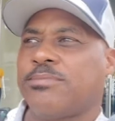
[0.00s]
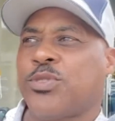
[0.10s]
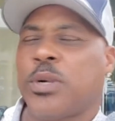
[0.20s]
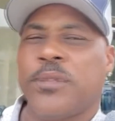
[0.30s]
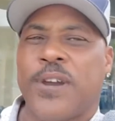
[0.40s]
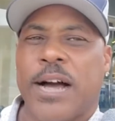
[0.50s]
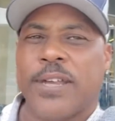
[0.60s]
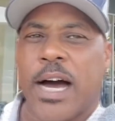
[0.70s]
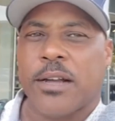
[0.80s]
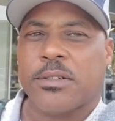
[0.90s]

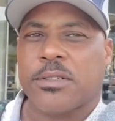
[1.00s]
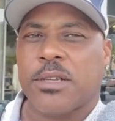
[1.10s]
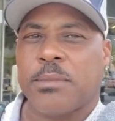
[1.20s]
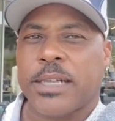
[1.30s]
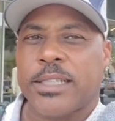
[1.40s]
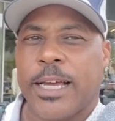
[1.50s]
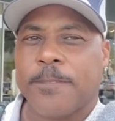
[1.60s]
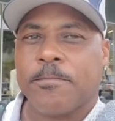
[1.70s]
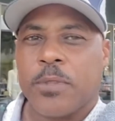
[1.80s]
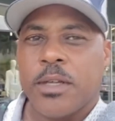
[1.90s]
$25 or something like that,
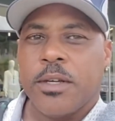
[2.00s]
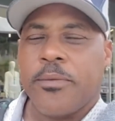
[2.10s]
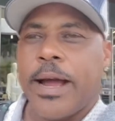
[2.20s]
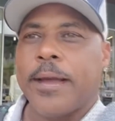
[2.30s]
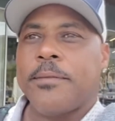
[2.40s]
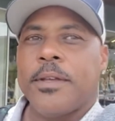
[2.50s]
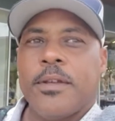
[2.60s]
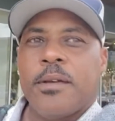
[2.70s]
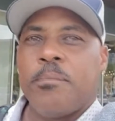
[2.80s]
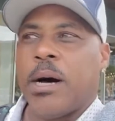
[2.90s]
right?
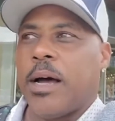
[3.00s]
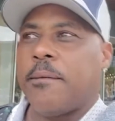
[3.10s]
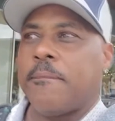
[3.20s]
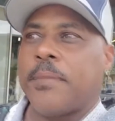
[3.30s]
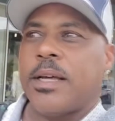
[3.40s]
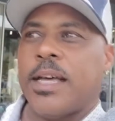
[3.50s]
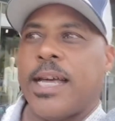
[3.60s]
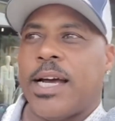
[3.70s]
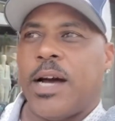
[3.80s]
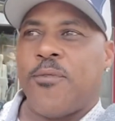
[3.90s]
But
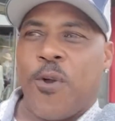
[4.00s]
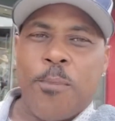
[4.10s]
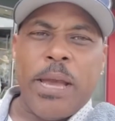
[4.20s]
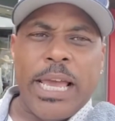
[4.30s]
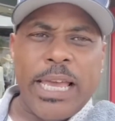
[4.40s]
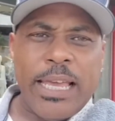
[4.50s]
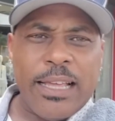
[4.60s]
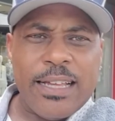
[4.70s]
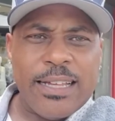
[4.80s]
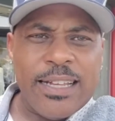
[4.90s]
for me,
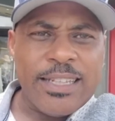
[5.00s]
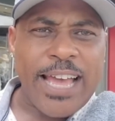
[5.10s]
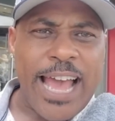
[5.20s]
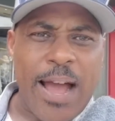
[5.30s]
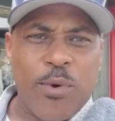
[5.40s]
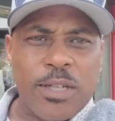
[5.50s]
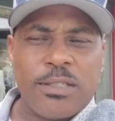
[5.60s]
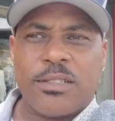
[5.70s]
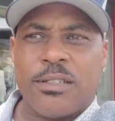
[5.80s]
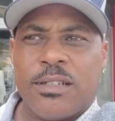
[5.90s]
the hat was